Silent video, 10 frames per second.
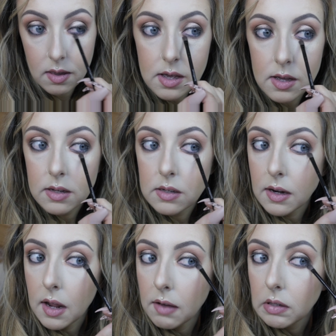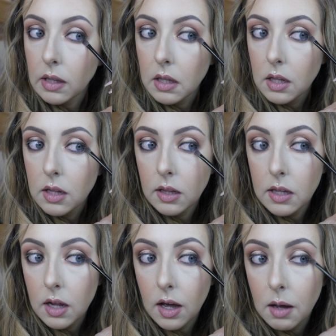And I'd have to like
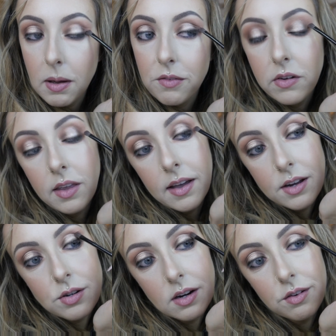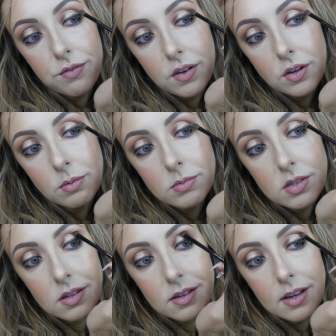clean up. I feel like I try to film
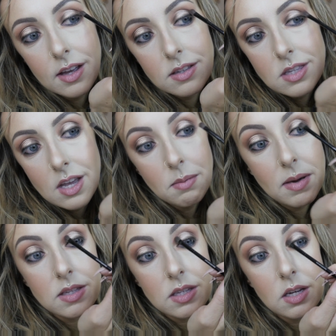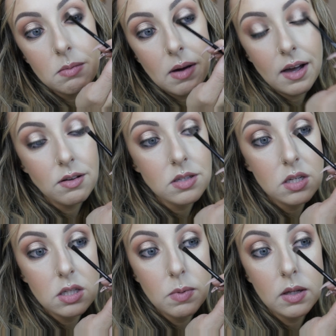so that you can't see how messy my house
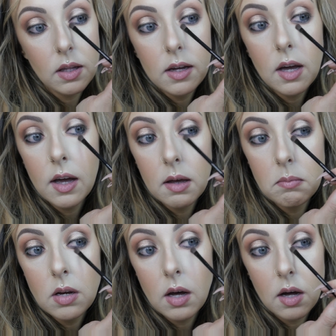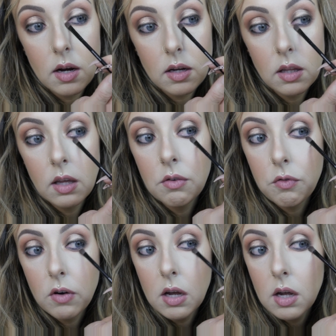is, but like I am not a clean
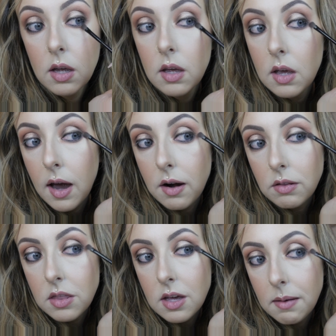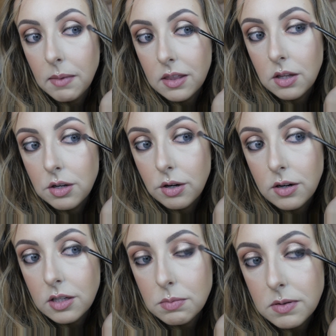freak. I don't think I'm like the
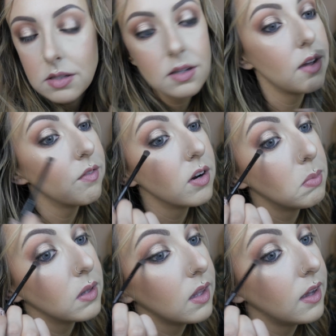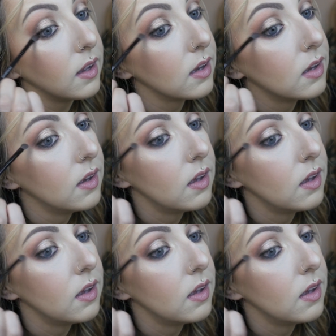dirtiest person ever, but like